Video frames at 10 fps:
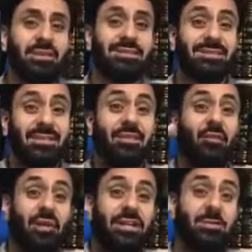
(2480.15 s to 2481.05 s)
It's just a different
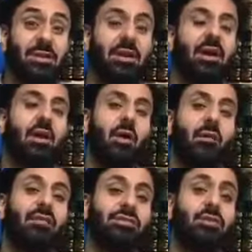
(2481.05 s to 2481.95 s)
arrangement
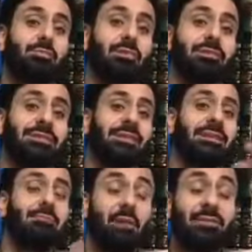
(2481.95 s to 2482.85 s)
of physical
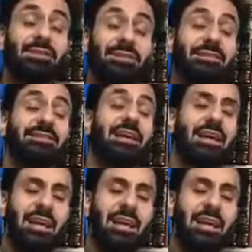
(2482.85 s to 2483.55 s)
processes